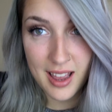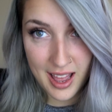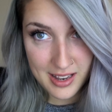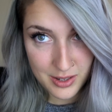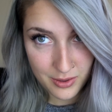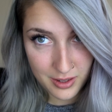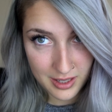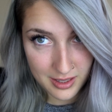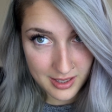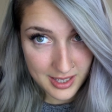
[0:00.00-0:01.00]
as you
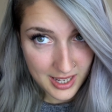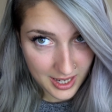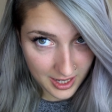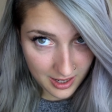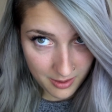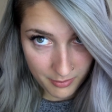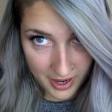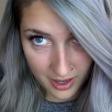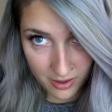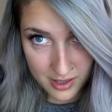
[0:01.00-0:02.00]
can see,
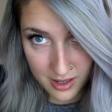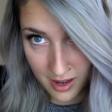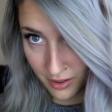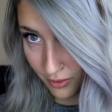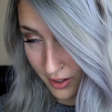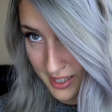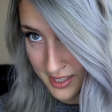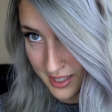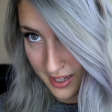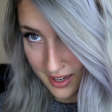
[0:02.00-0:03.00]
my hair is not
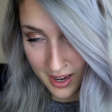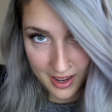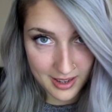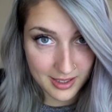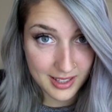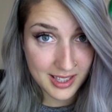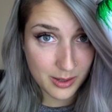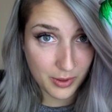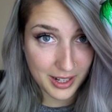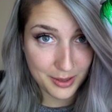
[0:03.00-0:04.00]
greasy, and this
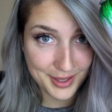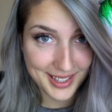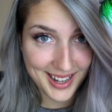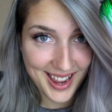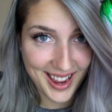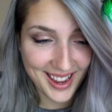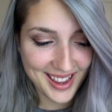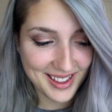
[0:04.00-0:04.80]
is what I used today.